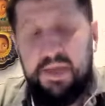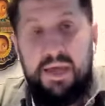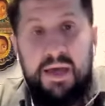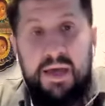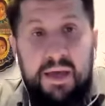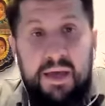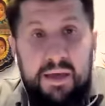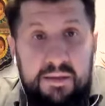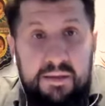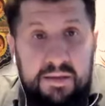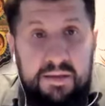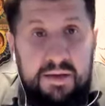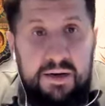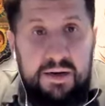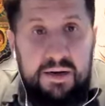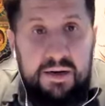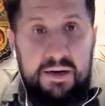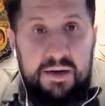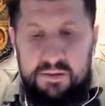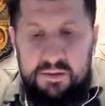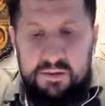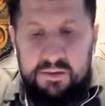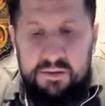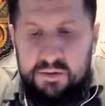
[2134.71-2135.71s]
And there
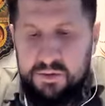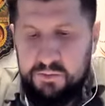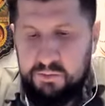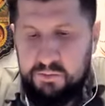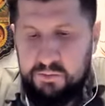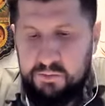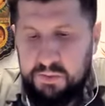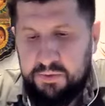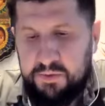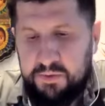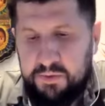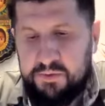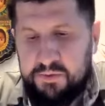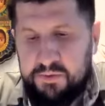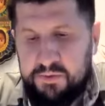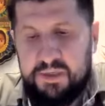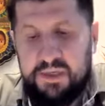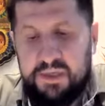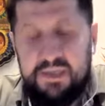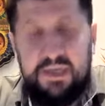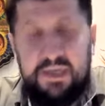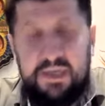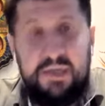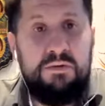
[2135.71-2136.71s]
are those people who
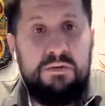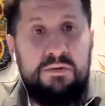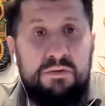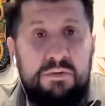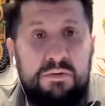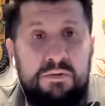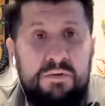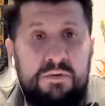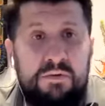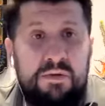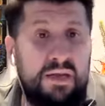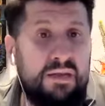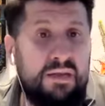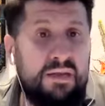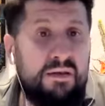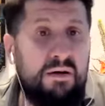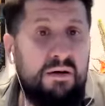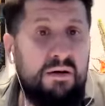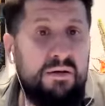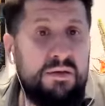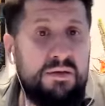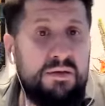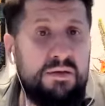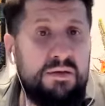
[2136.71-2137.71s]
say that
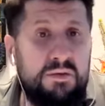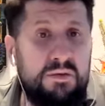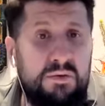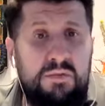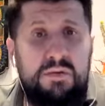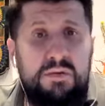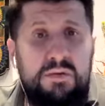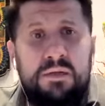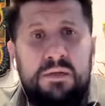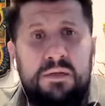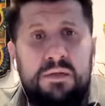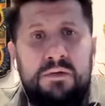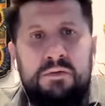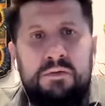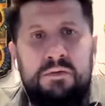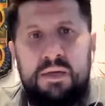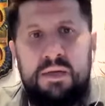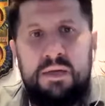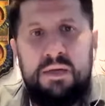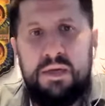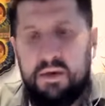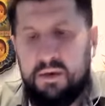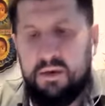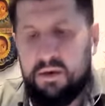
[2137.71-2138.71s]
God is only
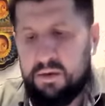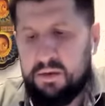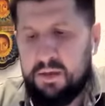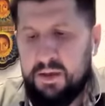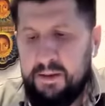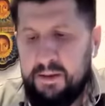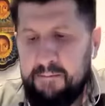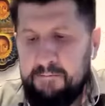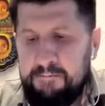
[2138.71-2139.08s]
truly God